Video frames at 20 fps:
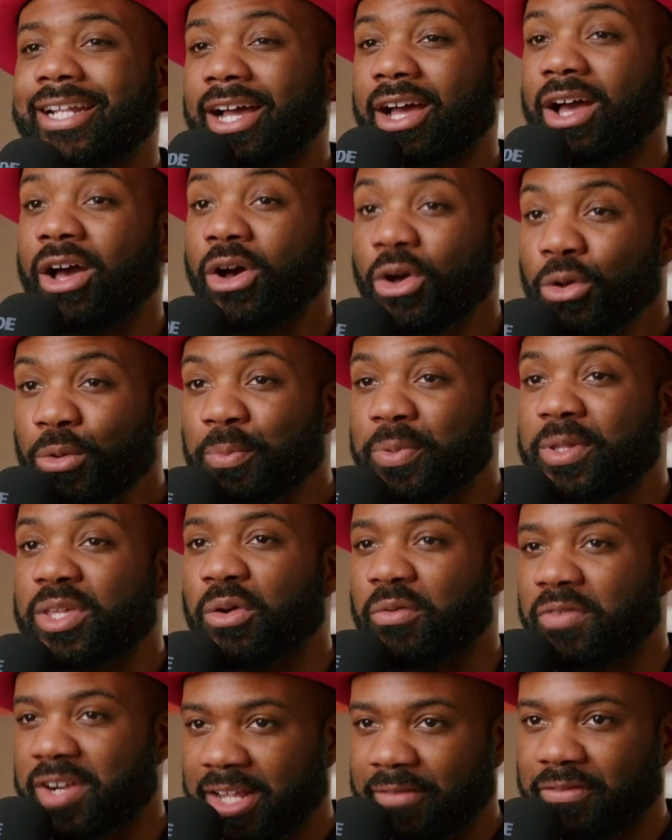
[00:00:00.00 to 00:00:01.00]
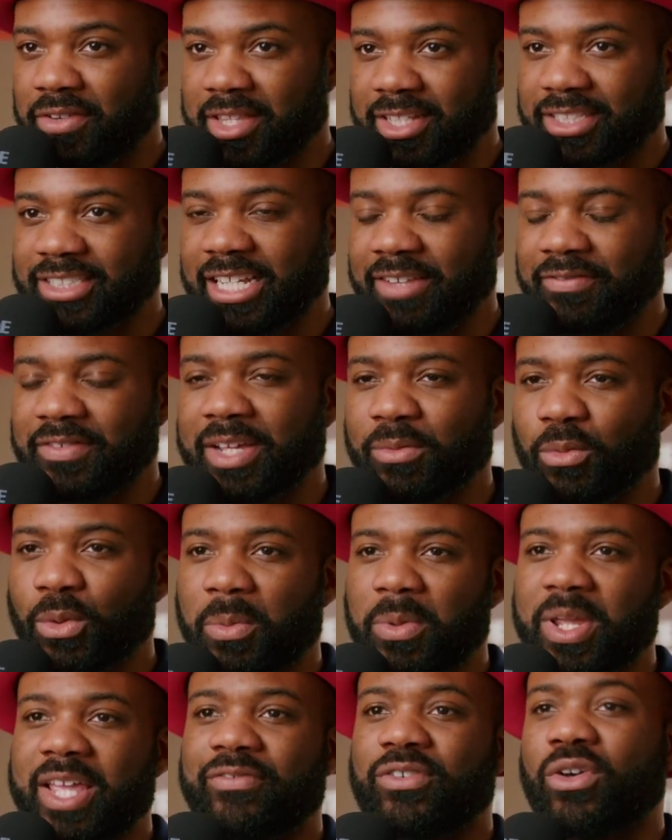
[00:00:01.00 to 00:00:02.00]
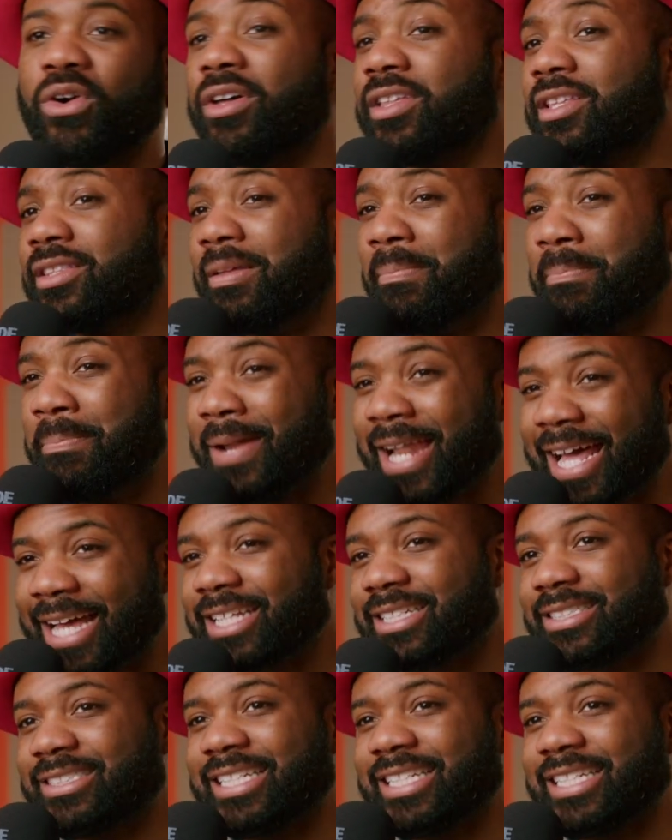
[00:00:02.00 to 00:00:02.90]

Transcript: I hope you're ready for this evening where we've got the Black